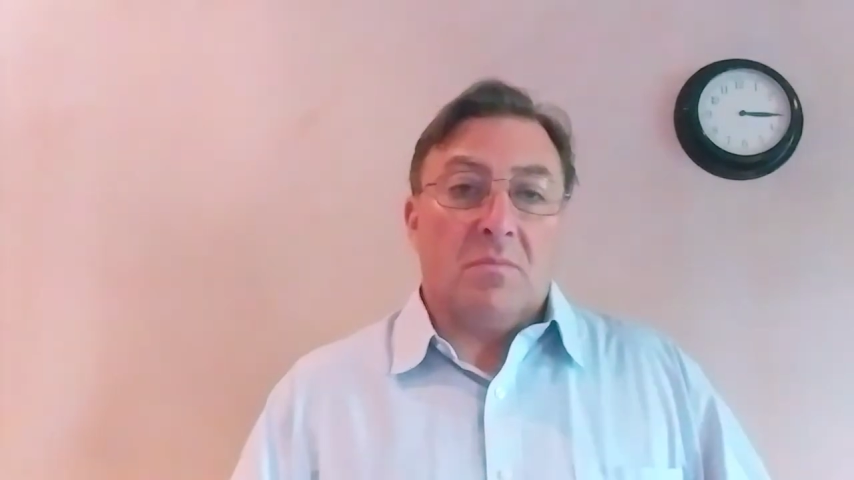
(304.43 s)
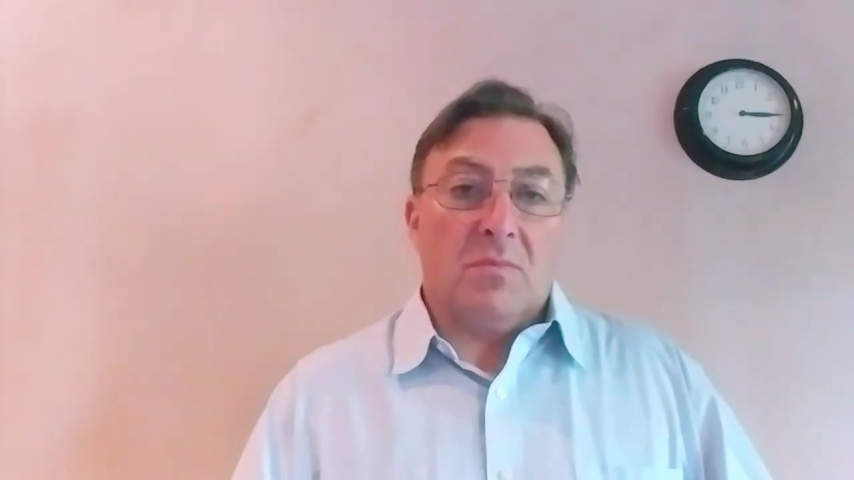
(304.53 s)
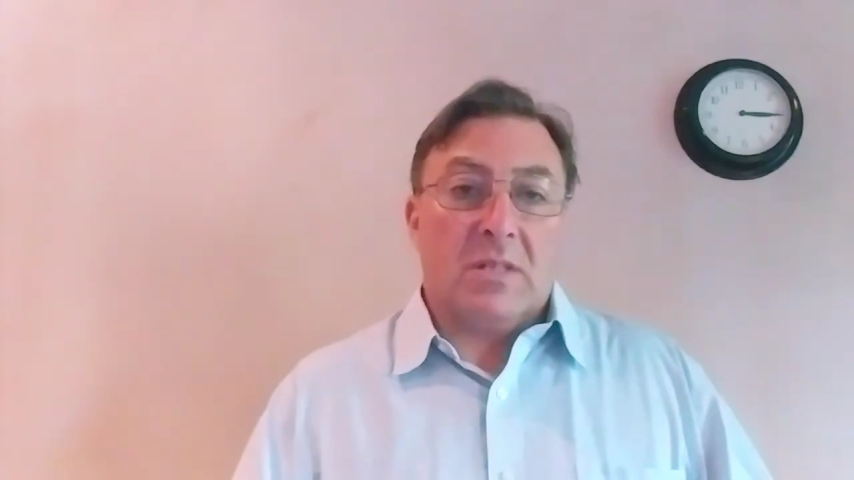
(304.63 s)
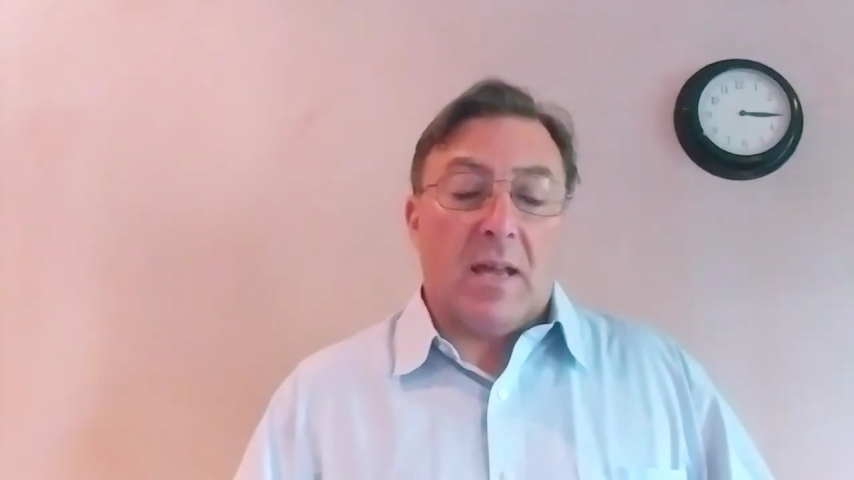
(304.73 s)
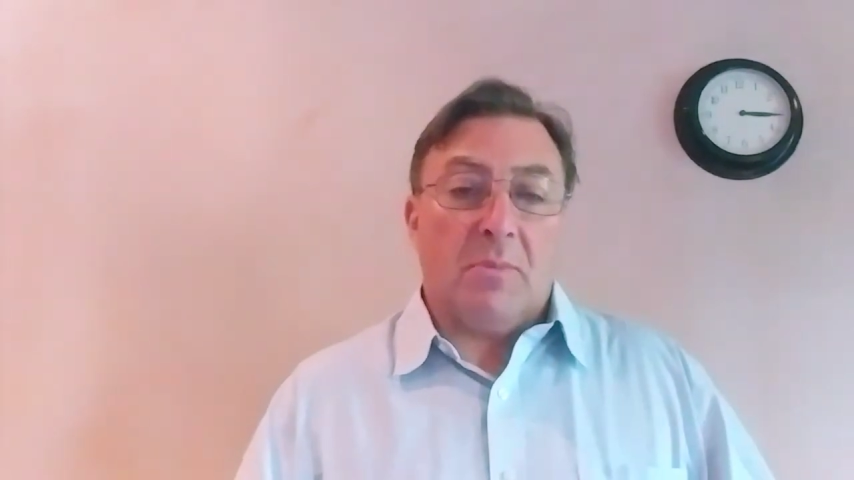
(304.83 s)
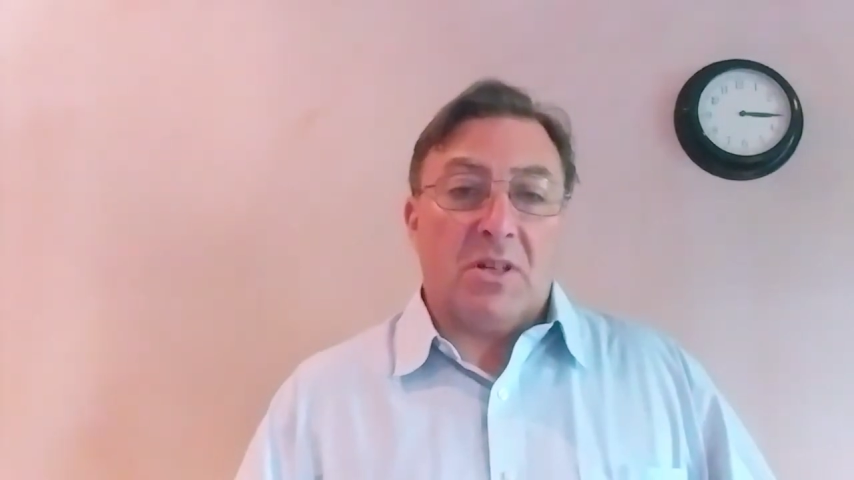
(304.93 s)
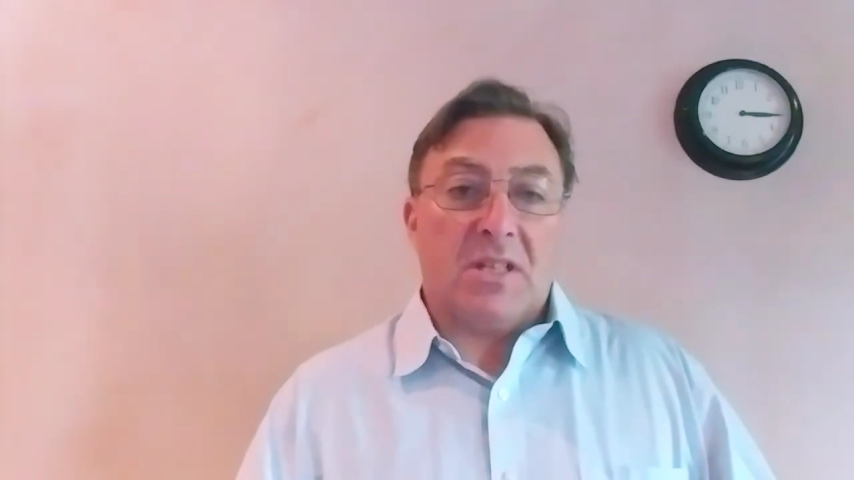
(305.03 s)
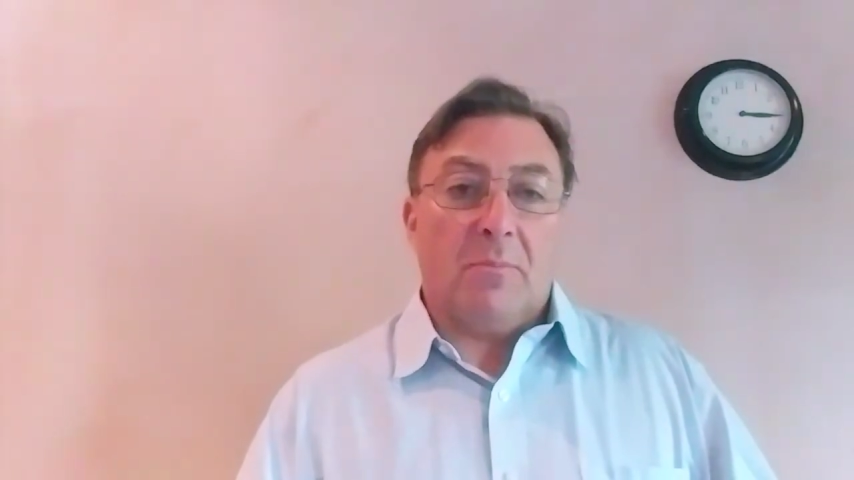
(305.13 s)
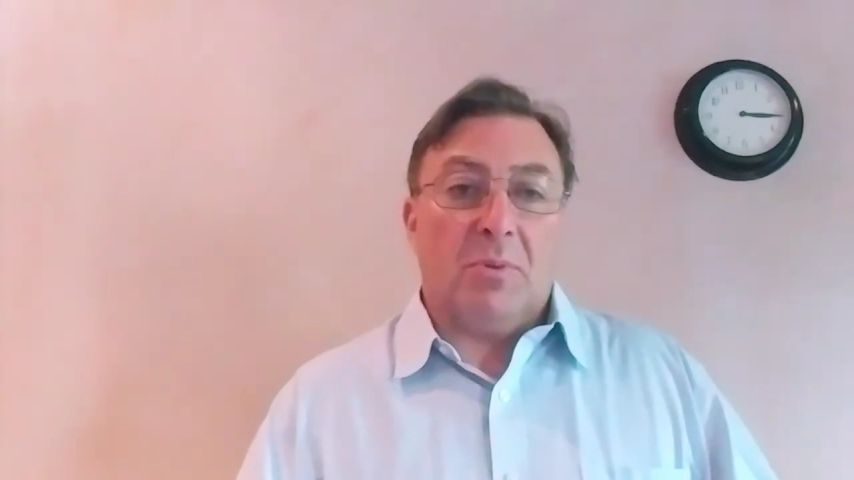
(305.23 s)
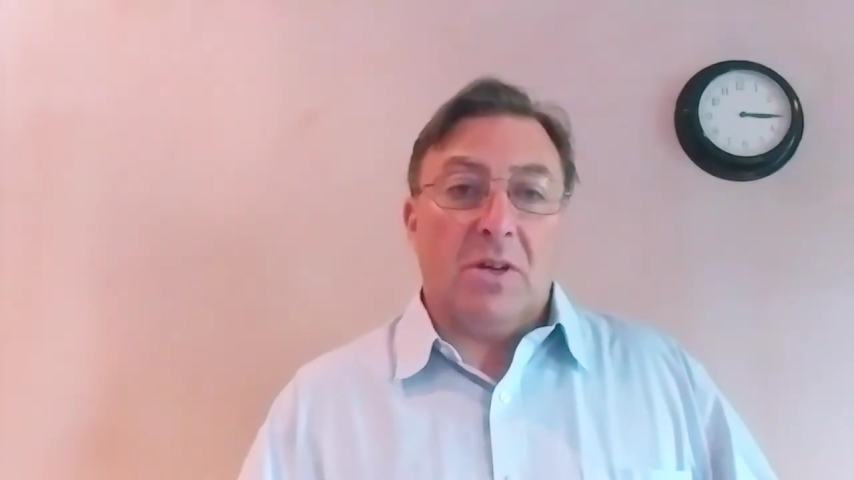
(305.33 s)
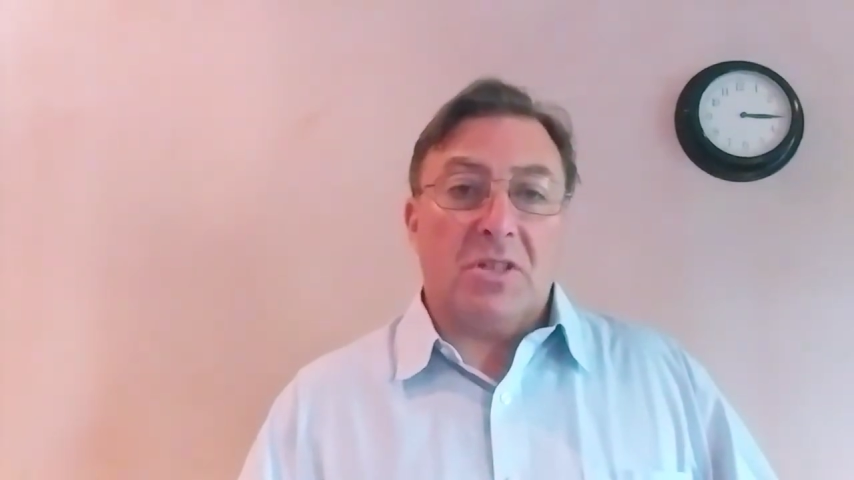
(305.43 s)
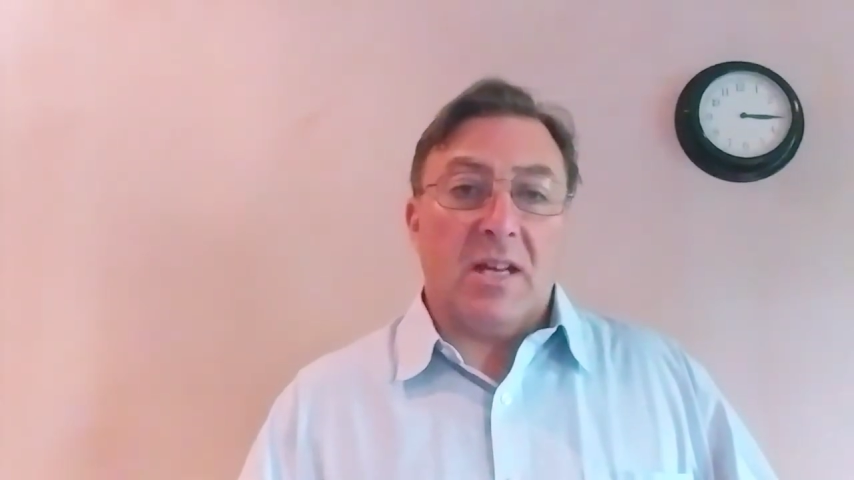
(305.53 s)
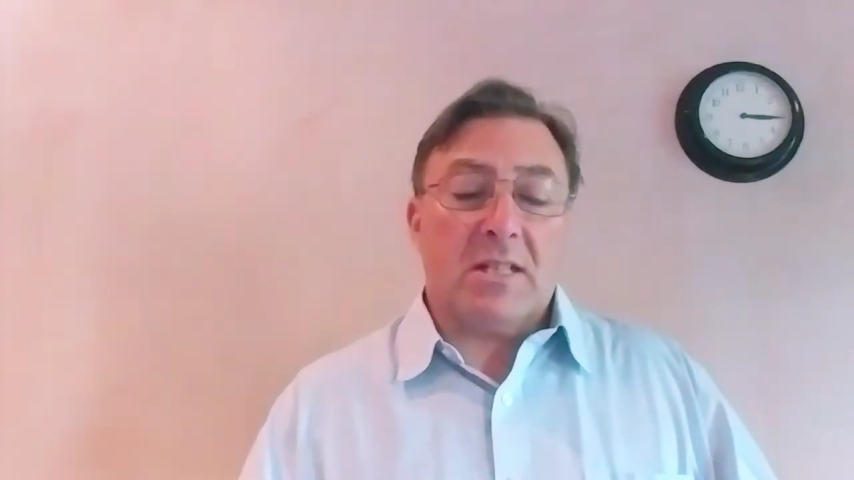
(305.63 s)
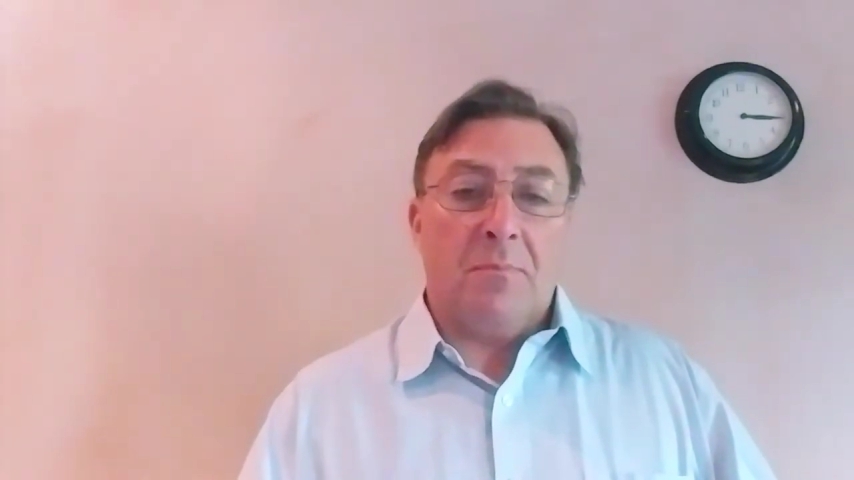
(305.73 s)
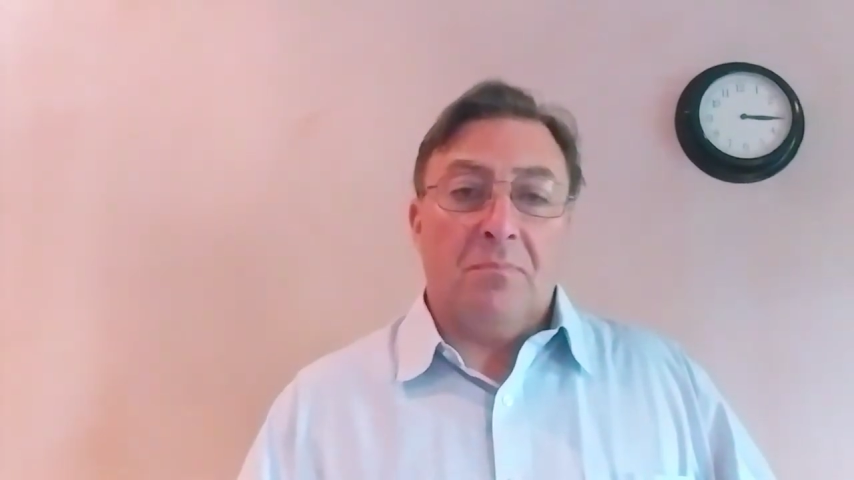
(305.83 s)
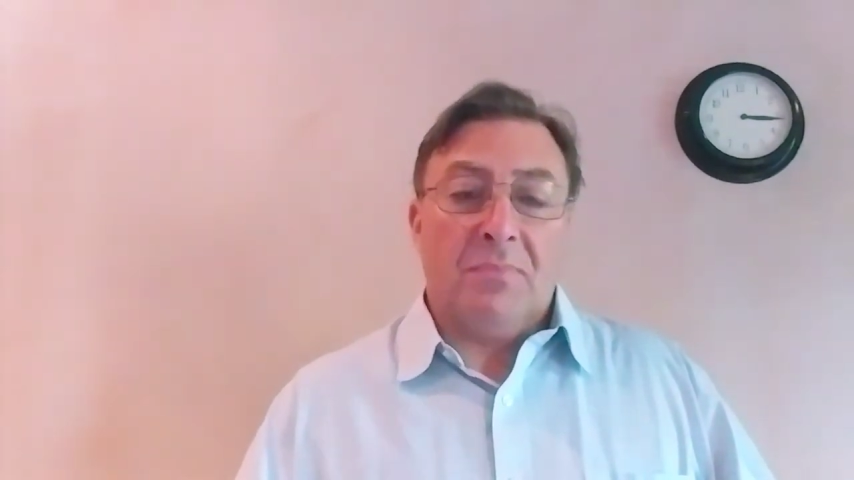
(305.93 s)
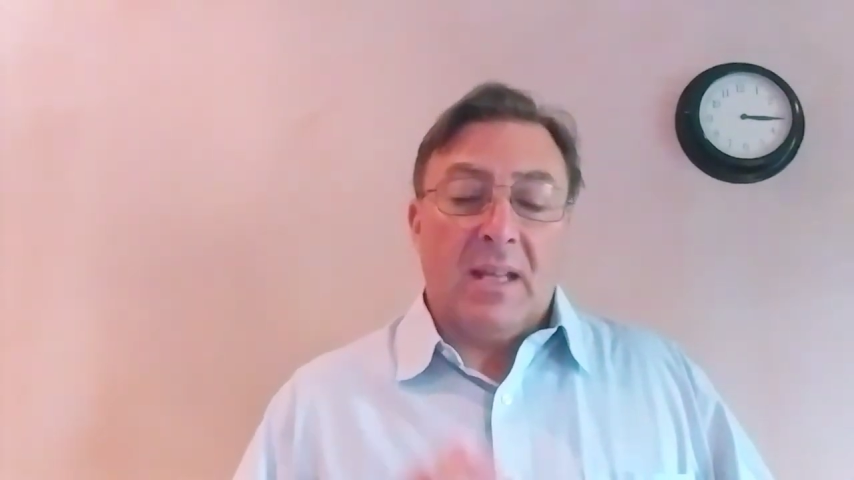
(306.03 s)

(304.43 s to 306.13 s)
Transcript: step by step process.